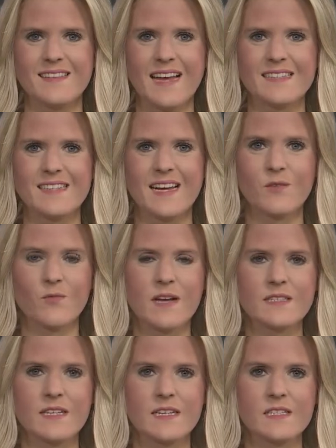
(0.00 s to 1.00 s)
Last night,
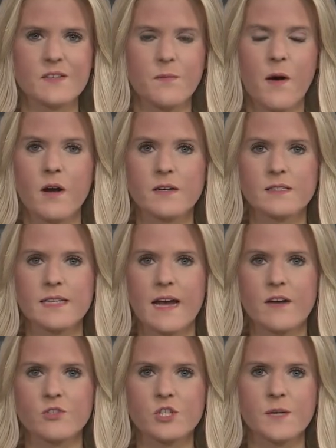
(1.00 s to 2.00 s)
residents of Boggs
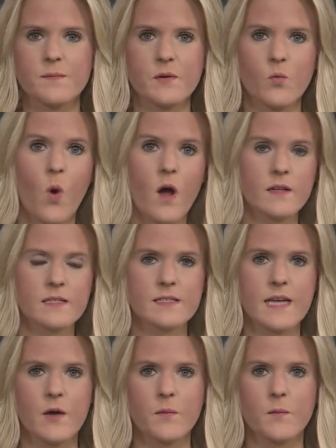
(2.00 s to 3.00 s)
Township and
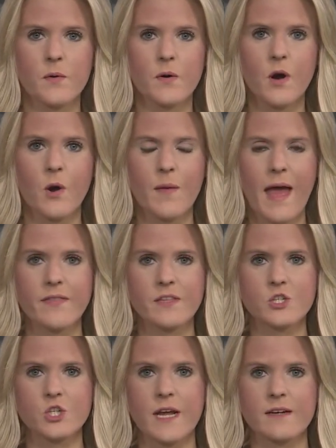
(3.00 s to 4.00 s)
Wallaceton Borough had
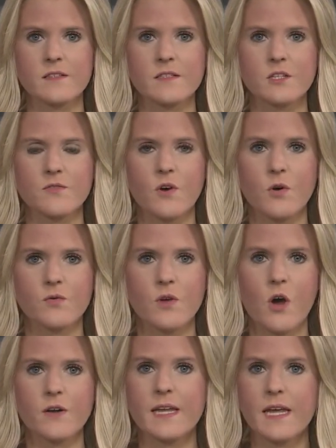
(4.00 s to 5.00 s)
the chance to vote
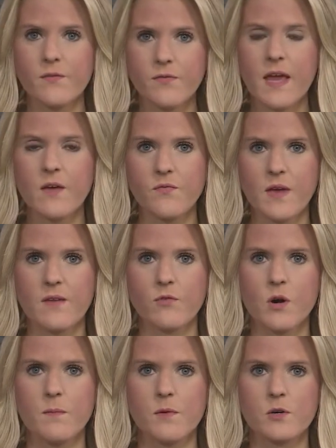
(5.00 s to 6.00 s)
on if they
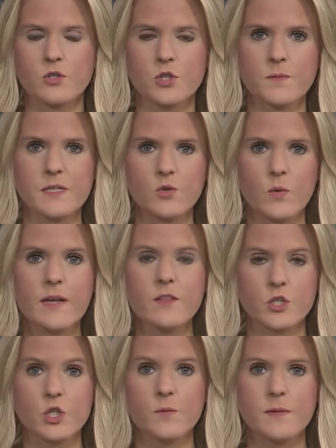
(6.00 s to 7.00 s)
favor a merger between
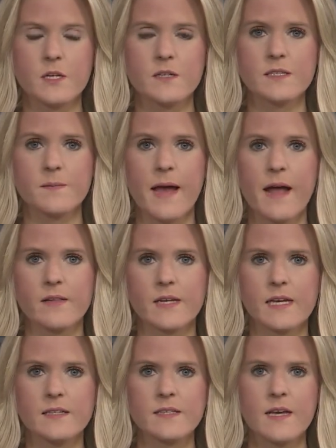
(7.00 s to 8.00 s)
the two
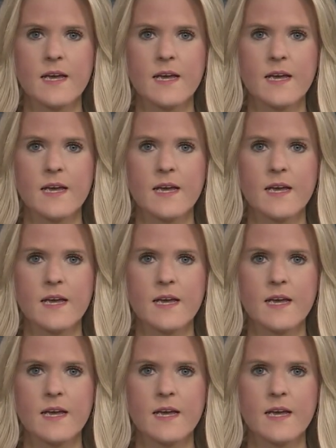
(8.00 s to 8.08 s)
municipalities.